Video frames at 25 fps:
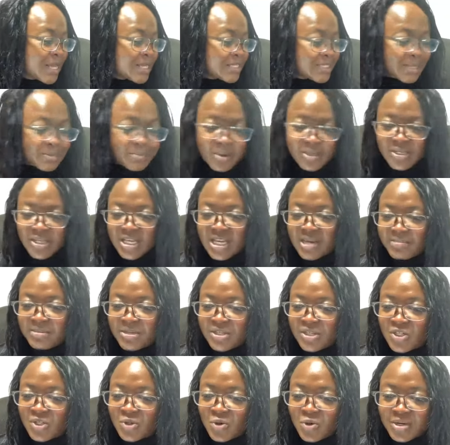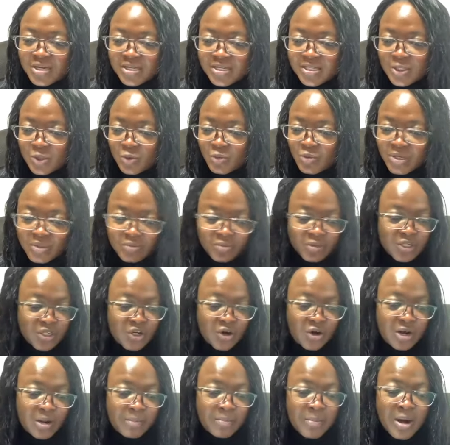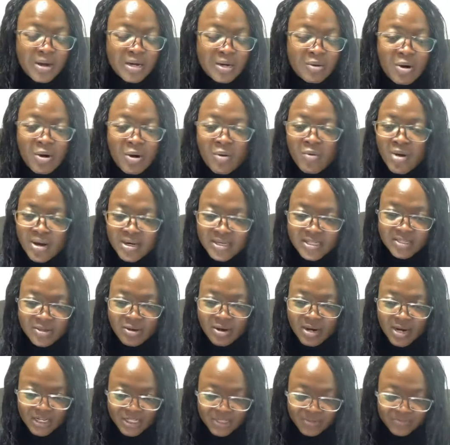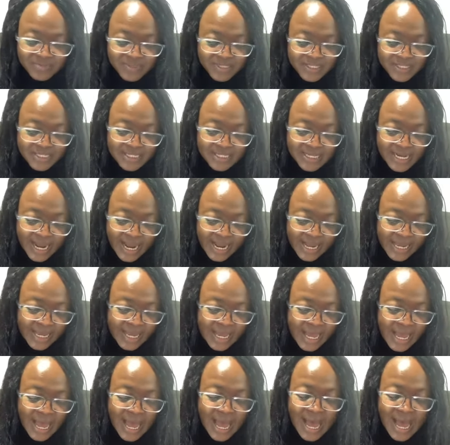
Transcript: So I'm going to keep this short and sweet. We talk about our One Scholarship for today